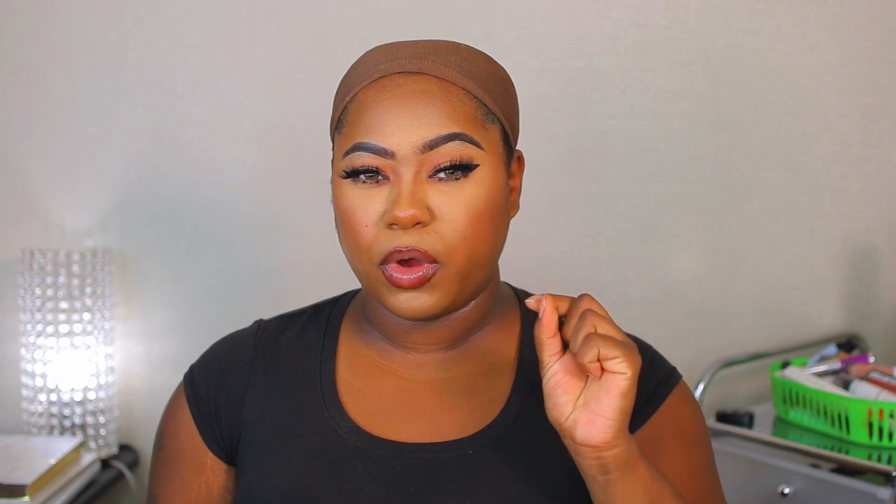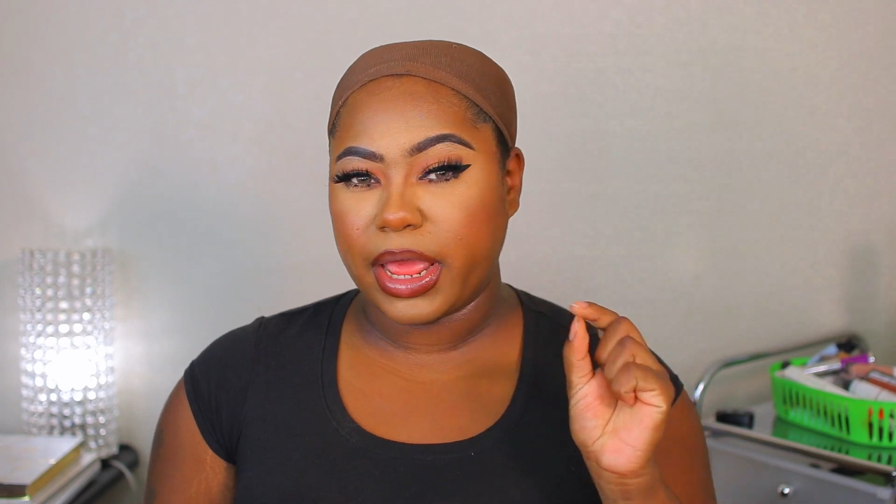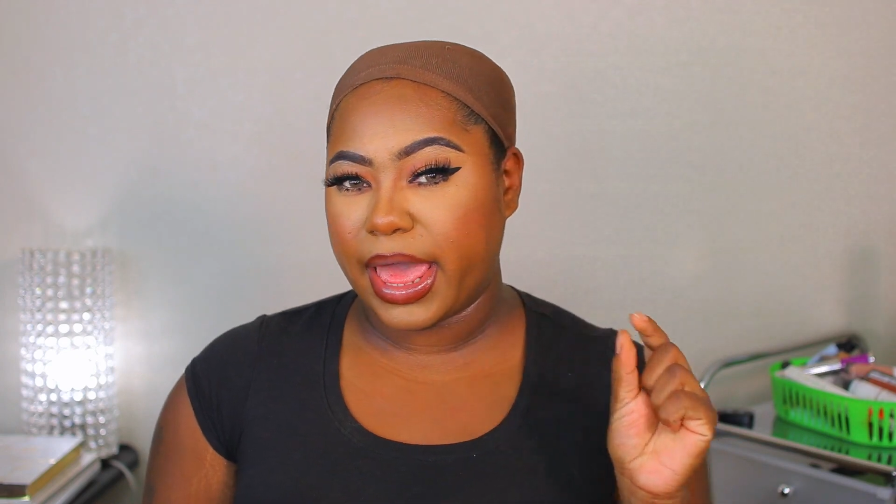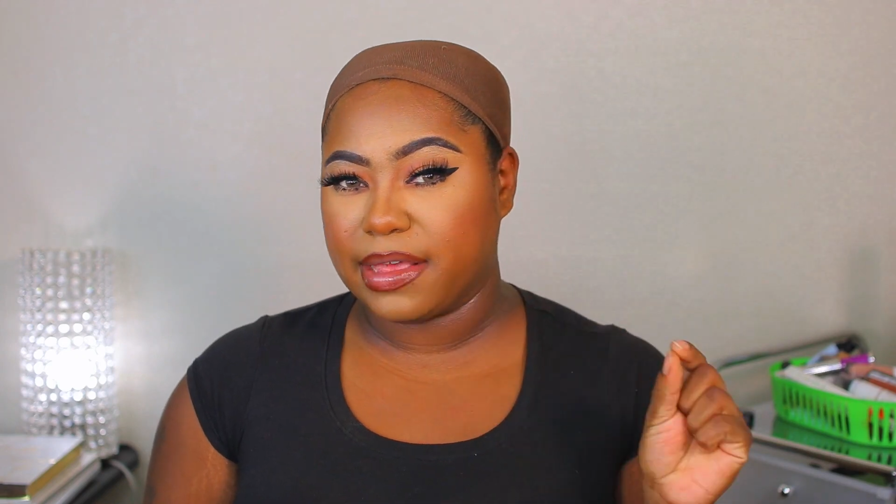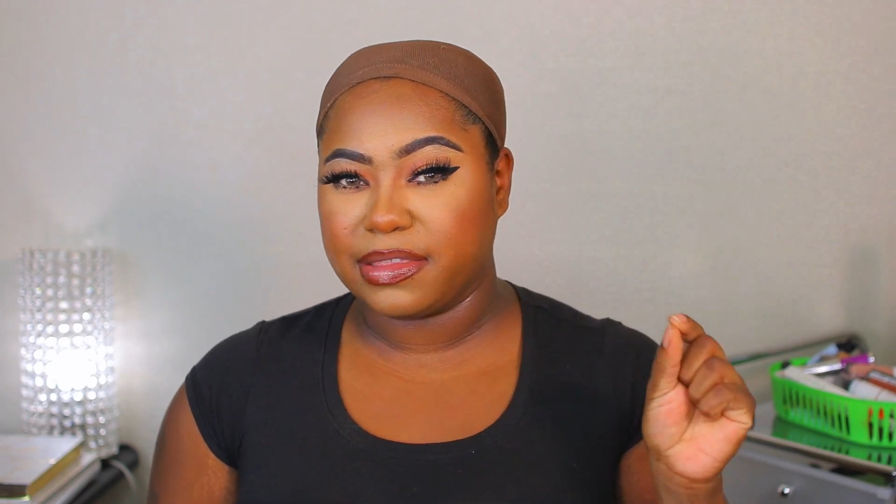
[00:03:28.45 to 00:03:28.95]
one
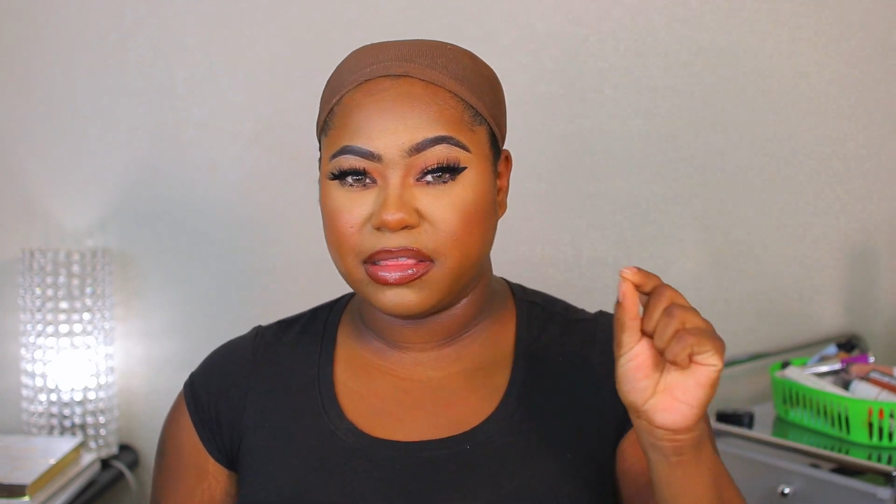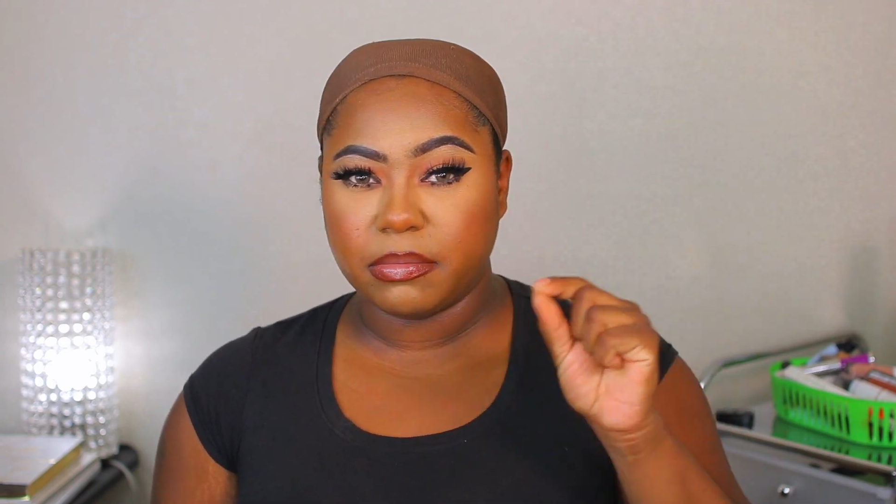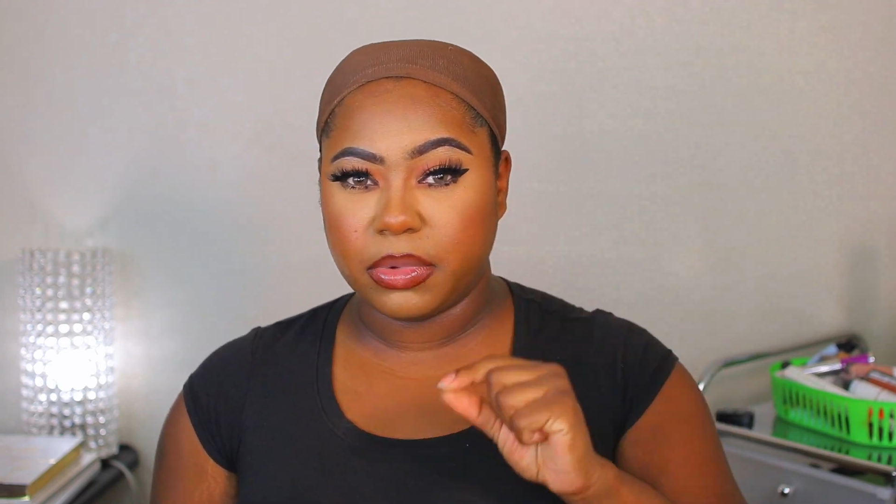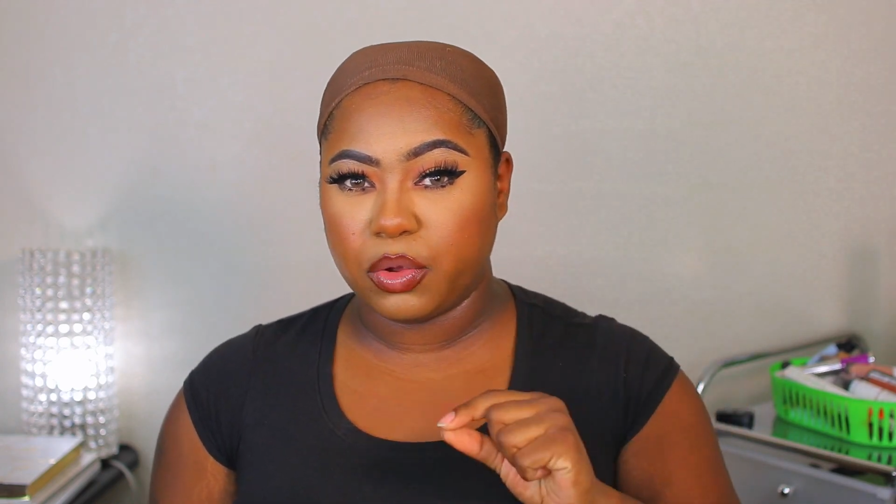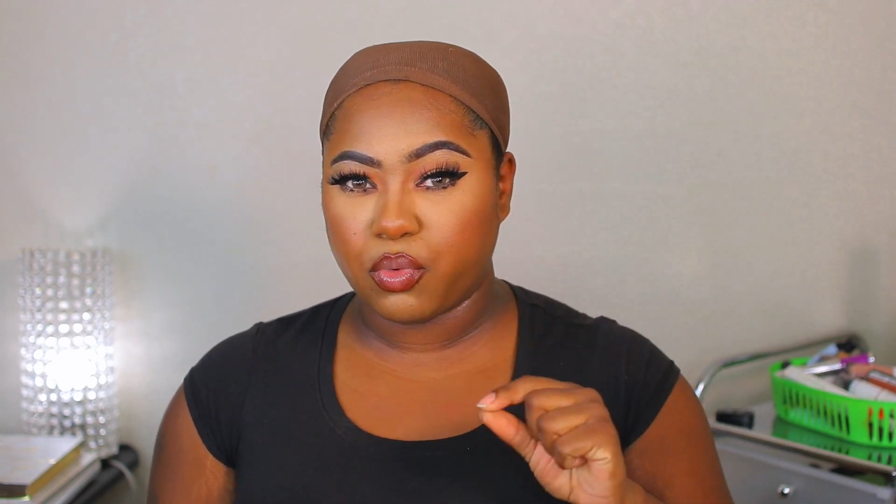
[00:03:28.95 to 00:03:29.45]
that has
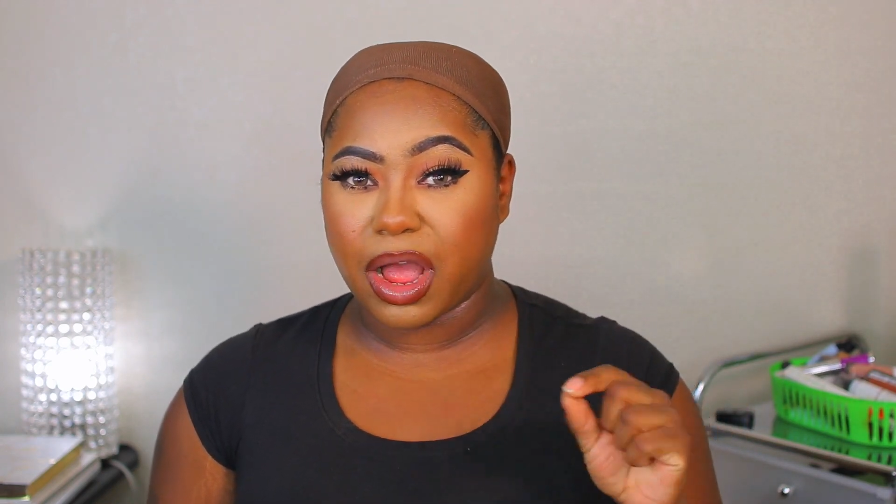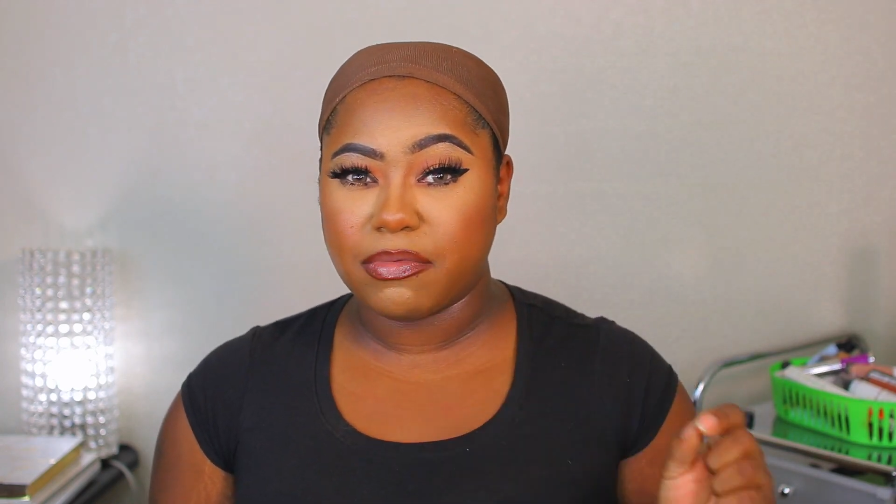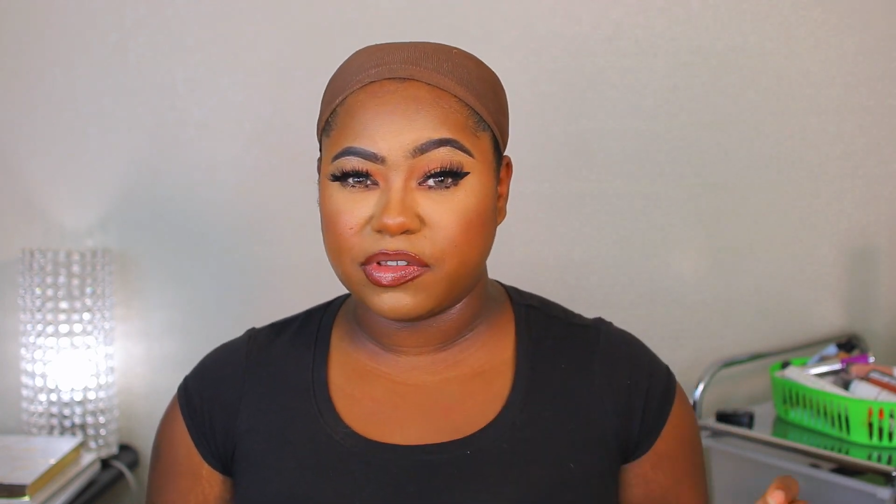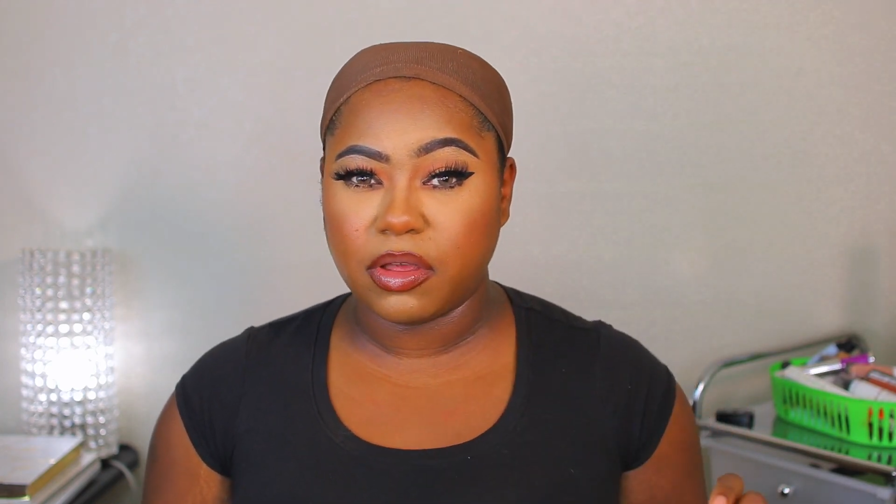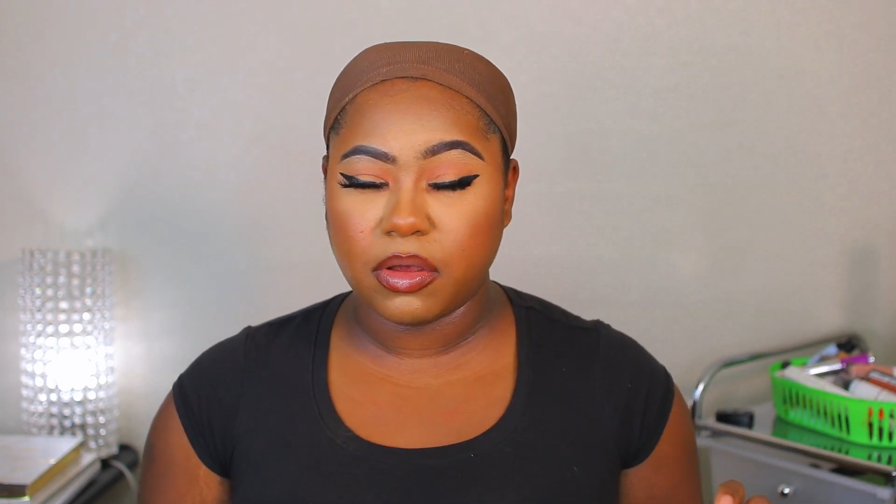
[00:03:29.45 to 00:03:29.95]
nothing but
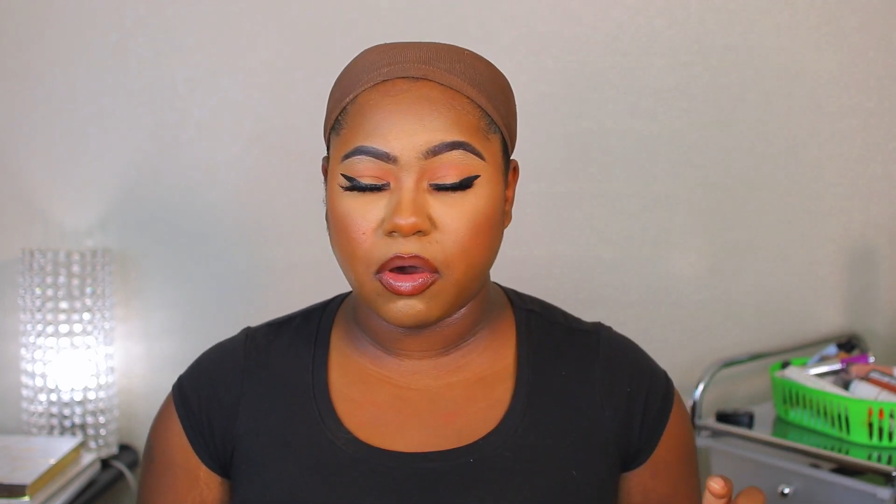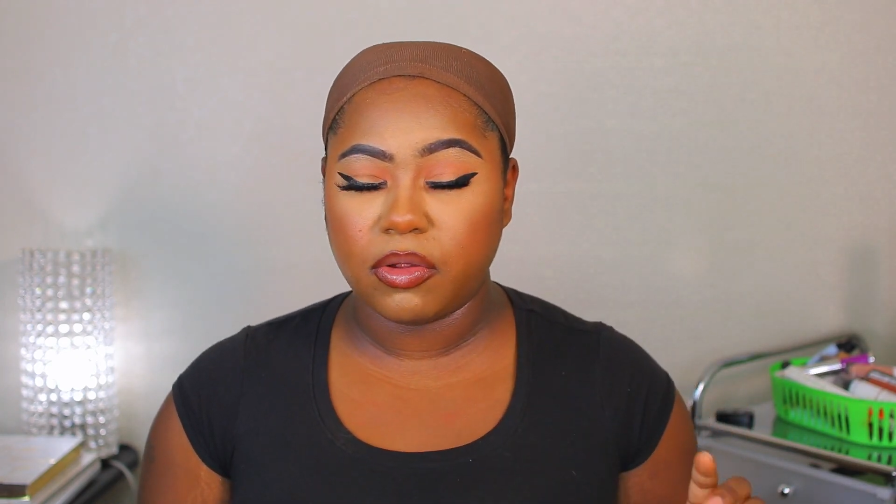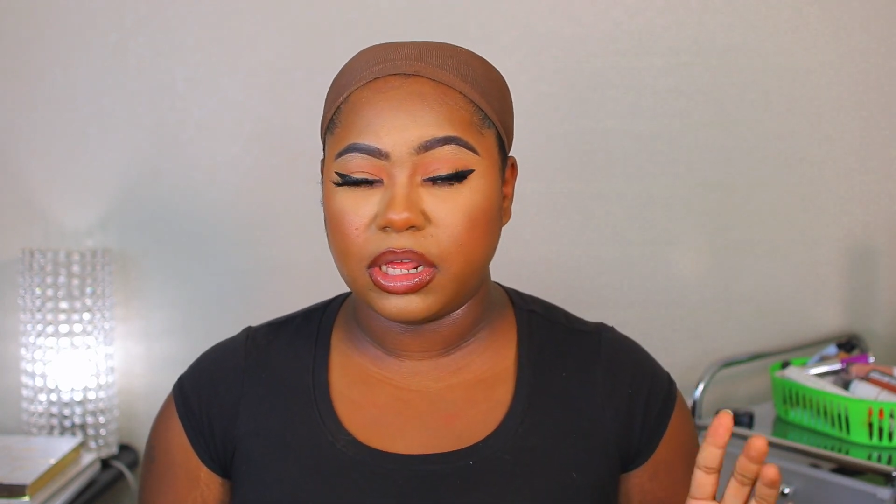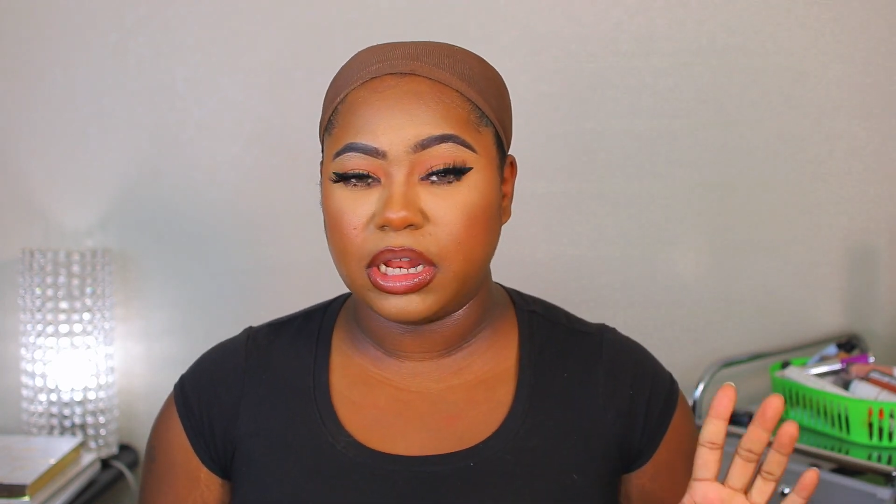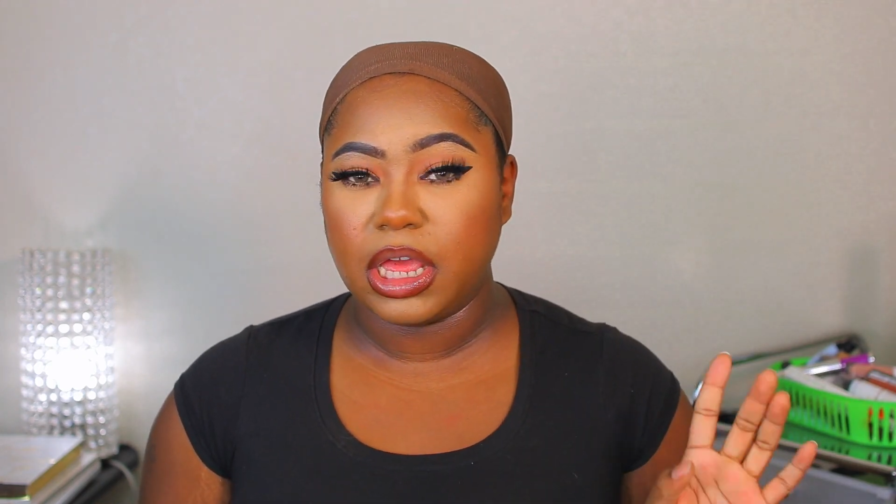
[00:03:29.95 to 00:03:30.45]
rhinestone
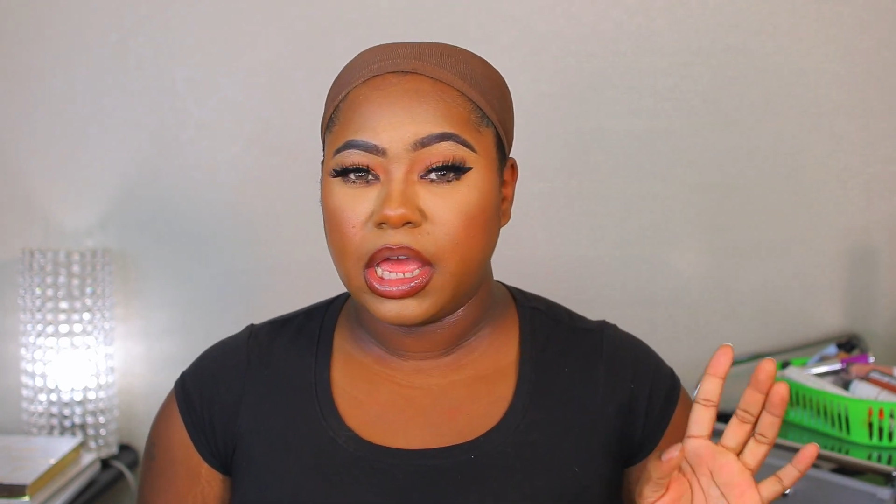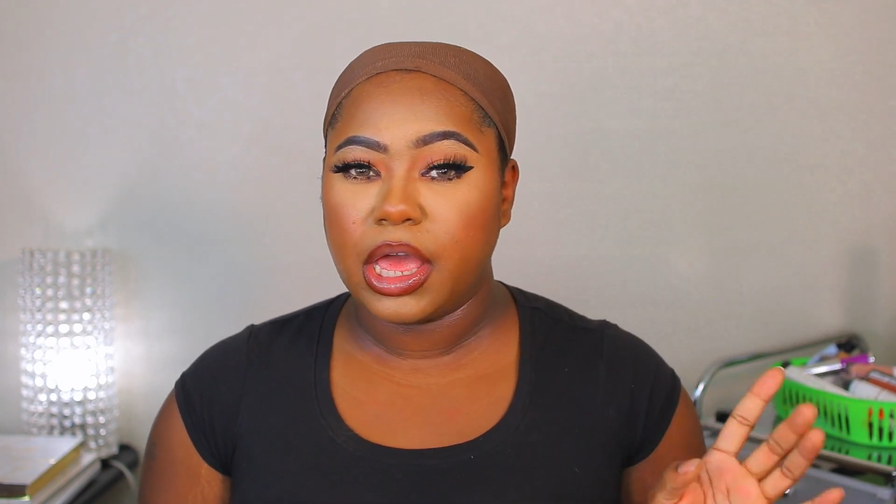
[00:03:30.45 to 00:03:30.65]
on it